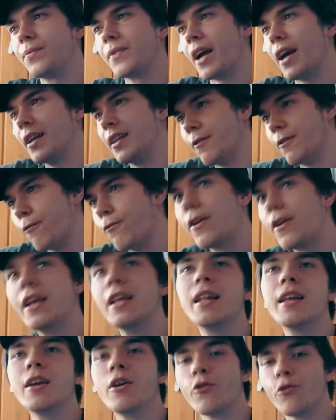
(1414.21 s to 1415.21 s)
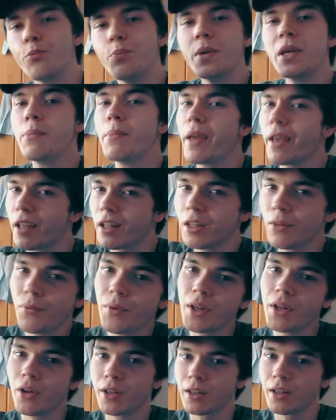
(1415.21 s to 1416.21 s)
kind of feeling of me making the
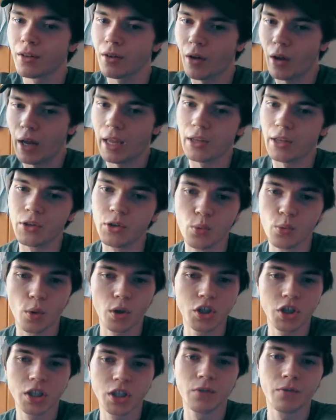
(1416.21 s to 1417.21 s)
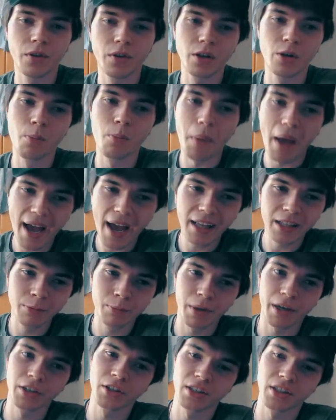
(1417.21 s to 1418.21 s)
video and uh, you watching the video
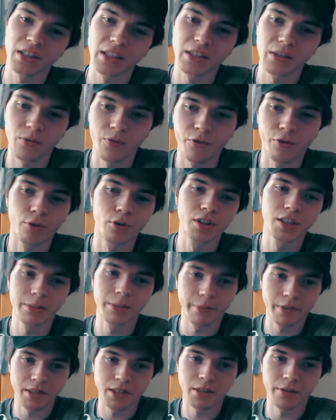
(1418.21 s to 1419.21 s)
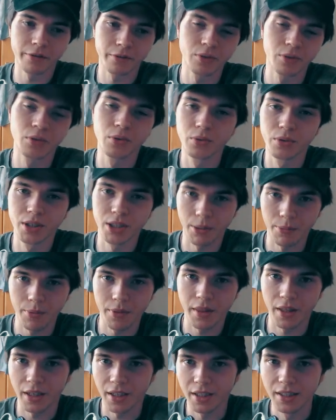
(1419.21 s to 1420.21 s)
bad by just forcing myself to do
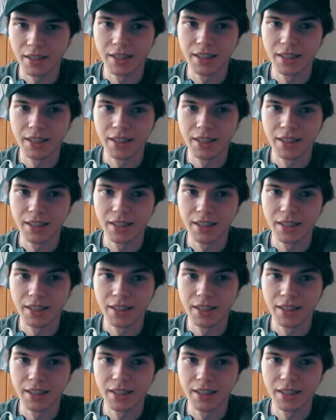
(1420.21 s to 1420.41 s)
something.